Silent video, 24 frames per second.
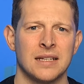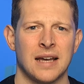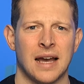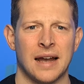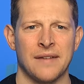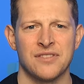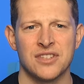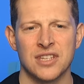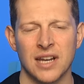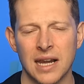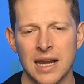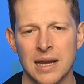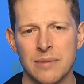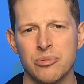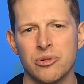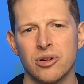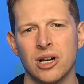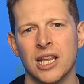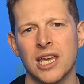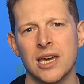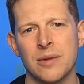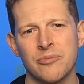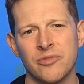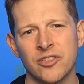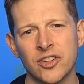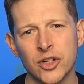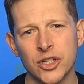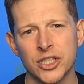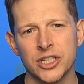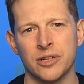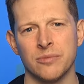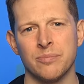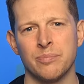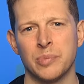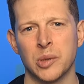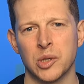I've deliberately
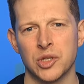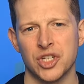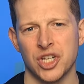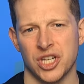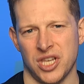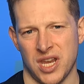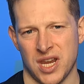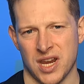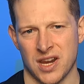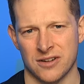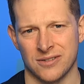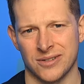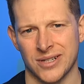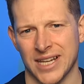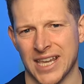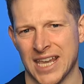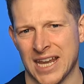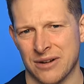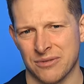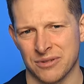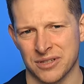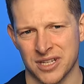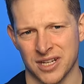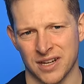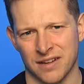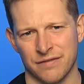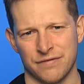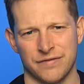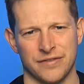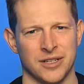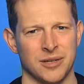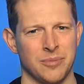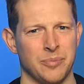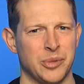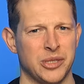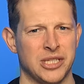avoided budgeting or accounting
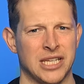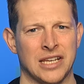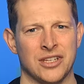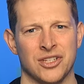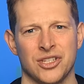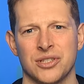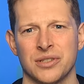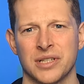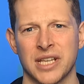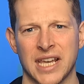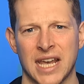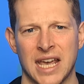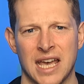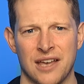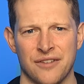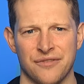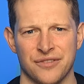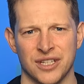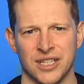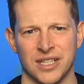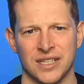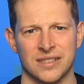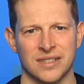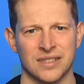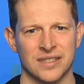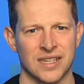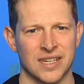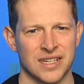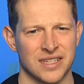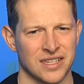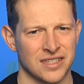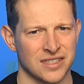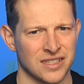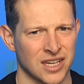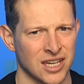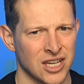for potential care fees, as
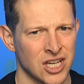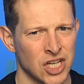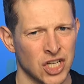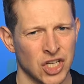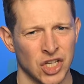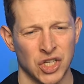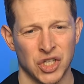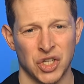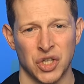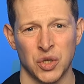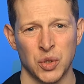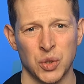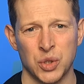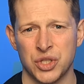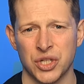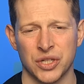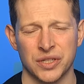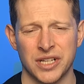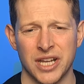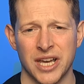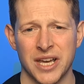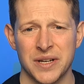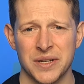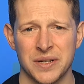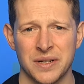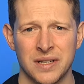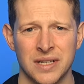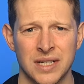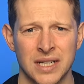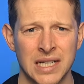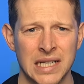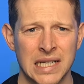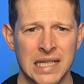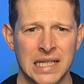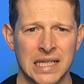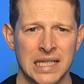this is a huge unknown.
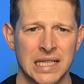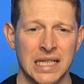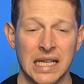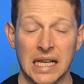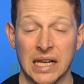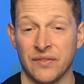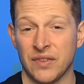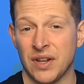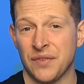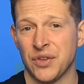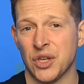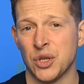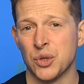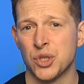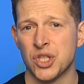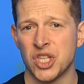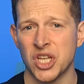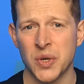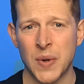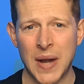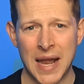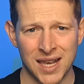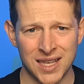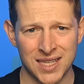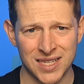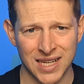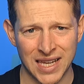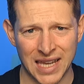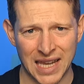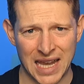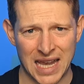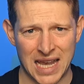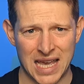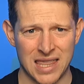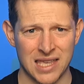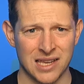Even if you do enter
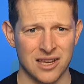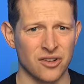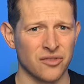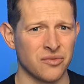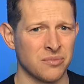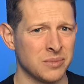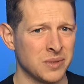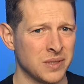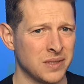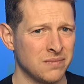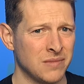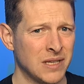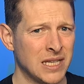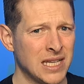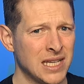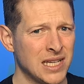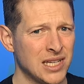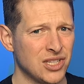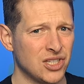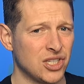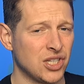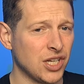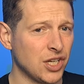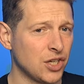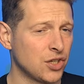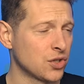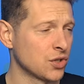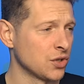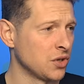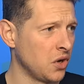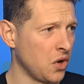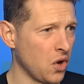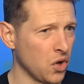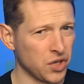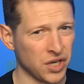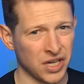care, the government
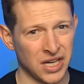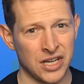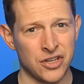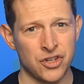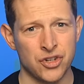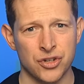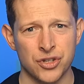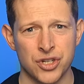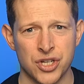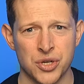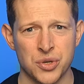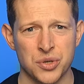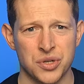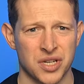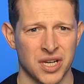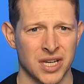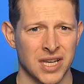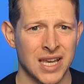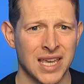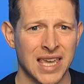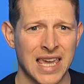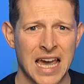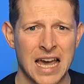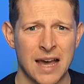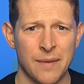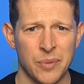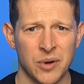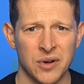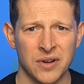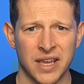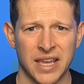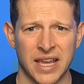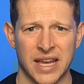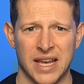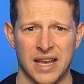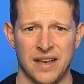seesawed on introducing a cap
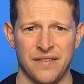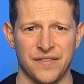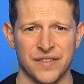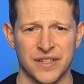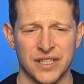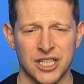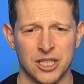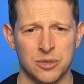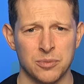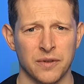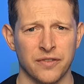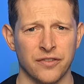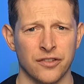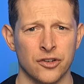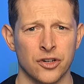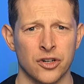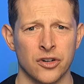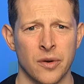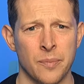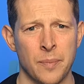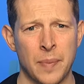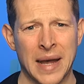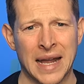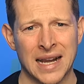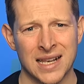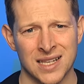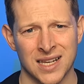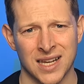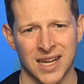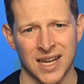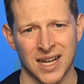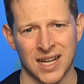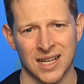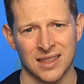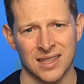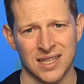on care fees before
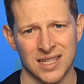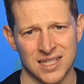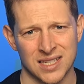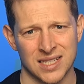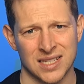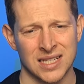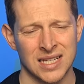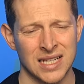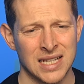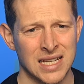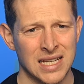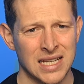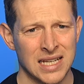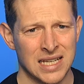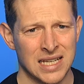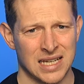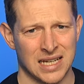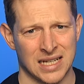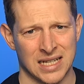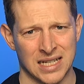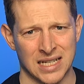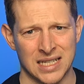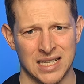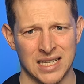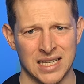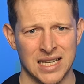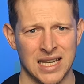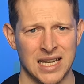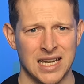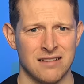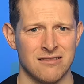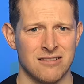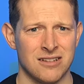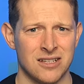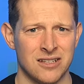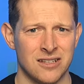abandoning this
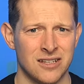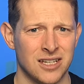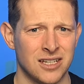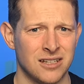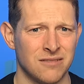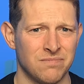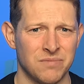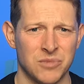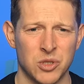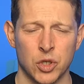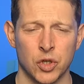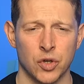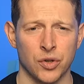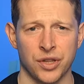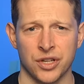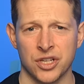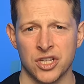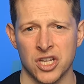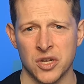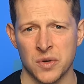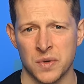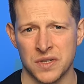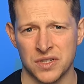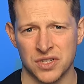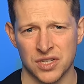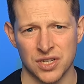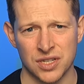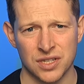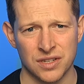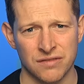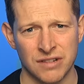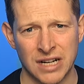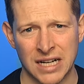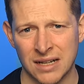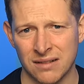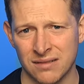idea, and the other nuances
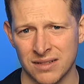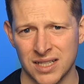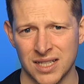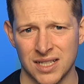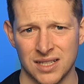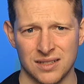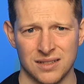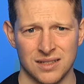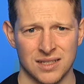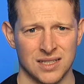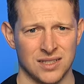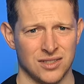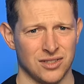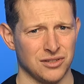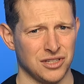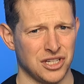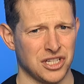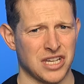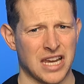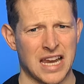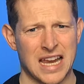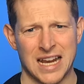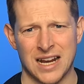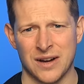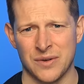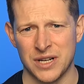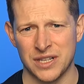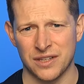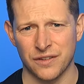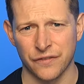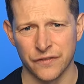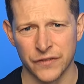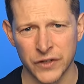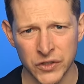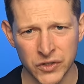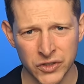around it, such as how it's
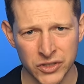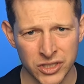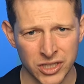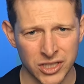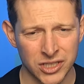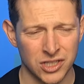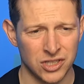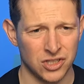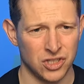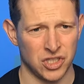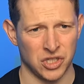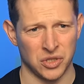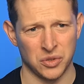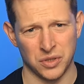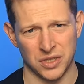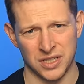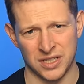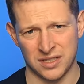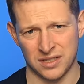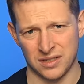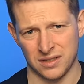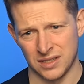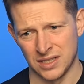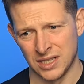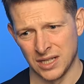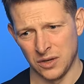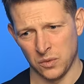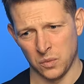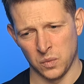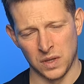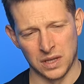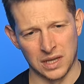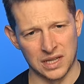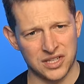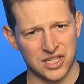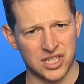funded,
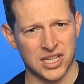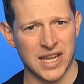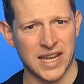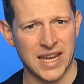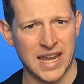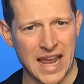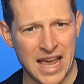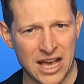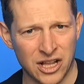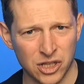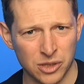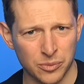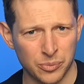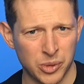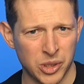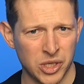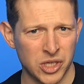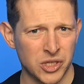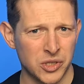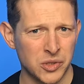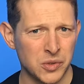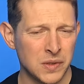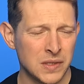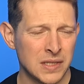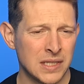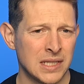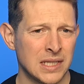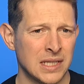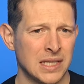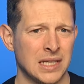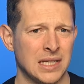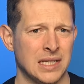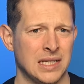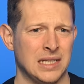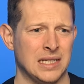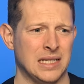will the state help you,
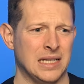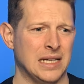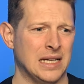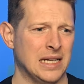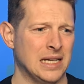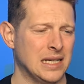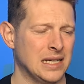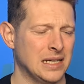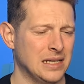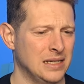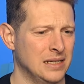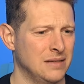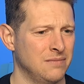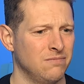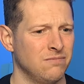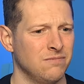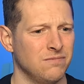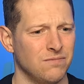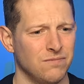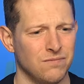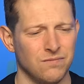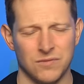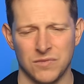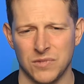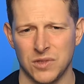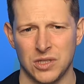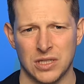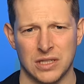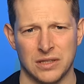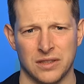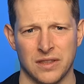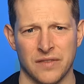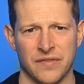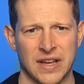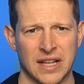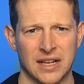and
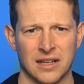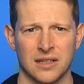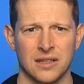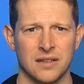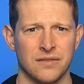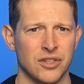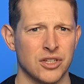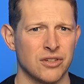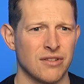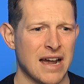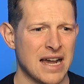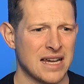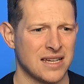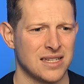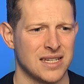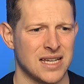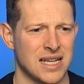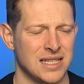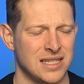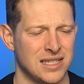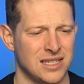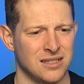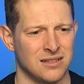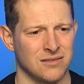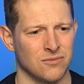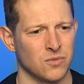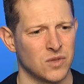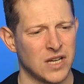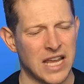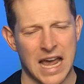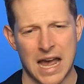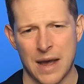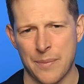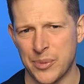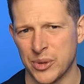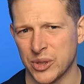the value of your assets and
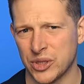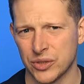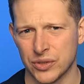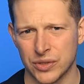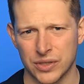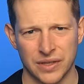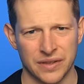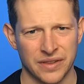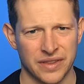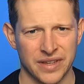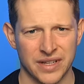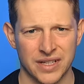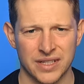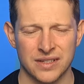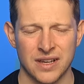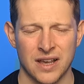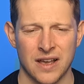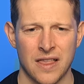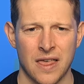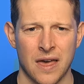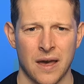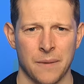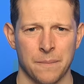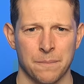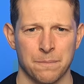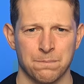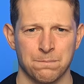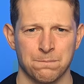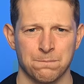capital and things like that.